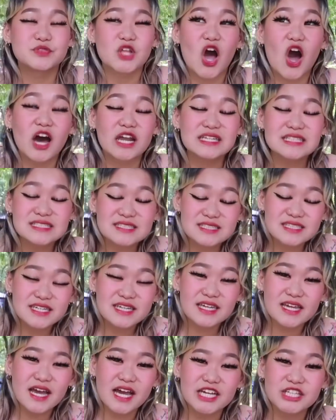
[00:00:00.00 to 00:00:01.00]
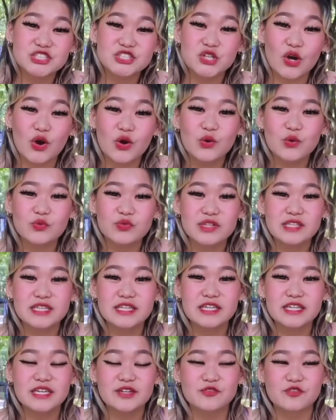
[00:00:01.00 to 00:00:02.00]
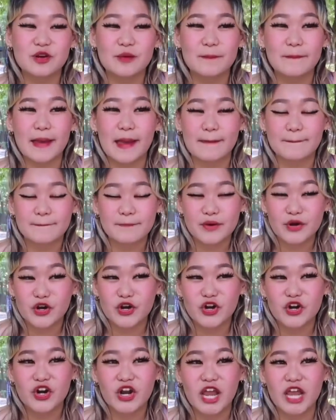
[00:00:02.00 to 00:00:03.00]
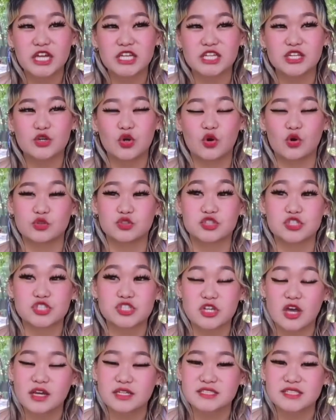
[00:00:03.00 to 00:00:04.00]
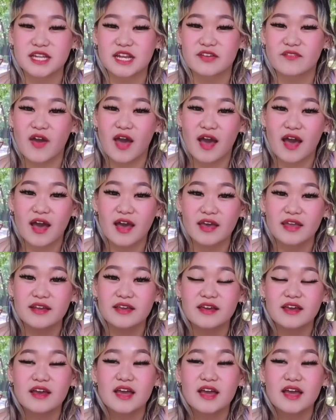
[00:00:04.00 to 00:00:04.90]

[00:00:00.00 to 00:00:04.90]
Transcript: Honestly, I don't really remember any culture shocks that I've had.